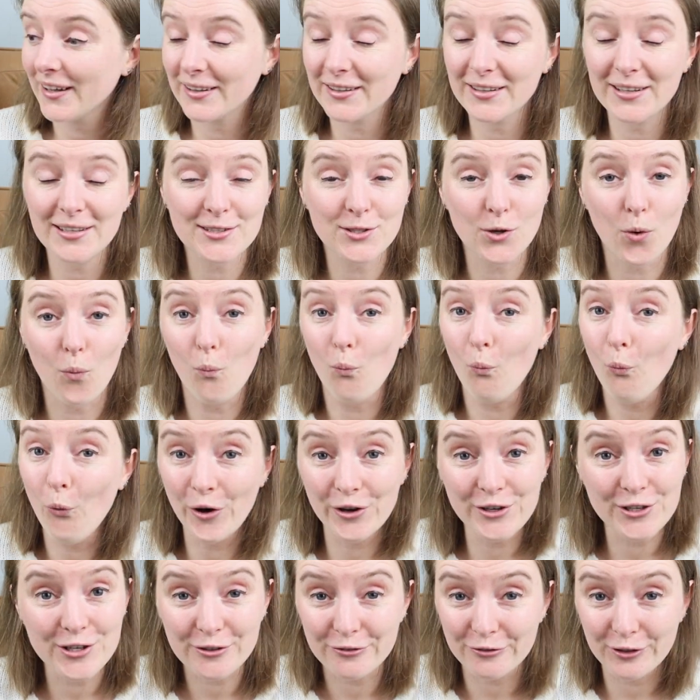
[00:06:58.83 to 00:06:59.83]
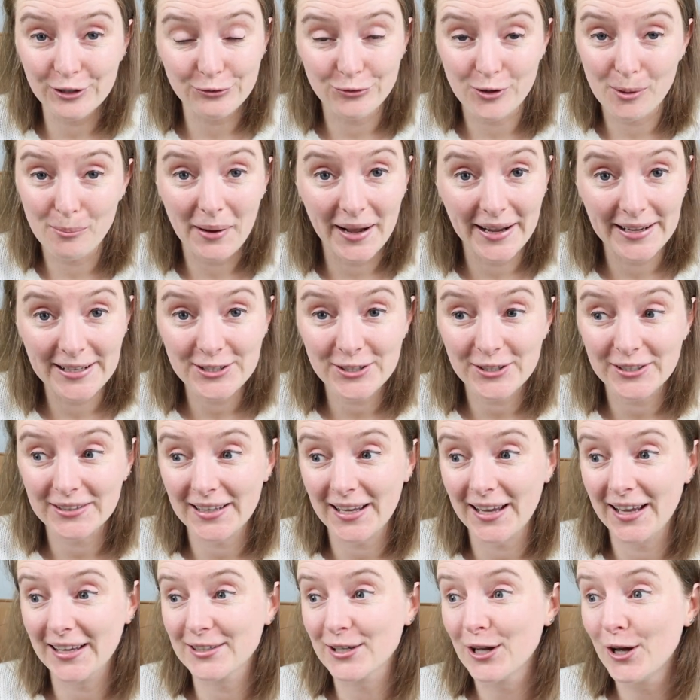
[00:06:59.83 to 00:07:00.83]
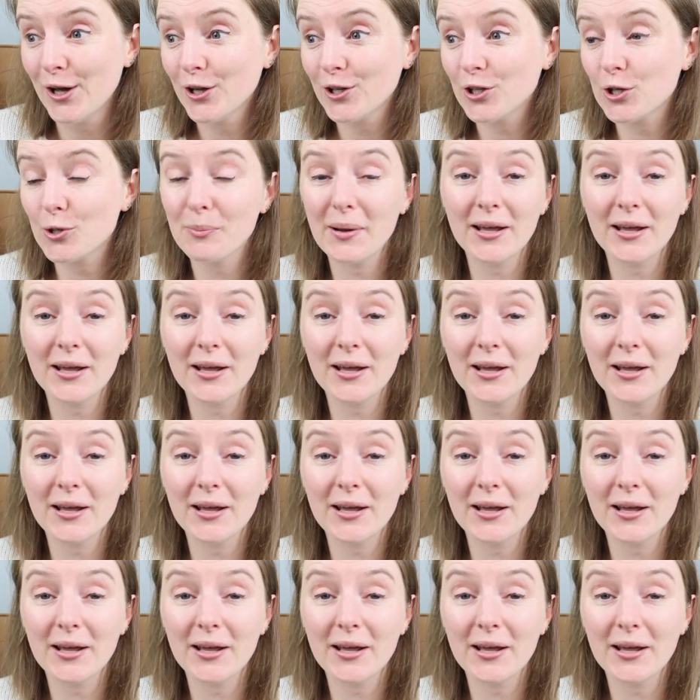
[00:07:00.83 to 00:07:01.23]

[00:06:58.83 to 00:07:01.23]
I think it's a wonderful reminder that no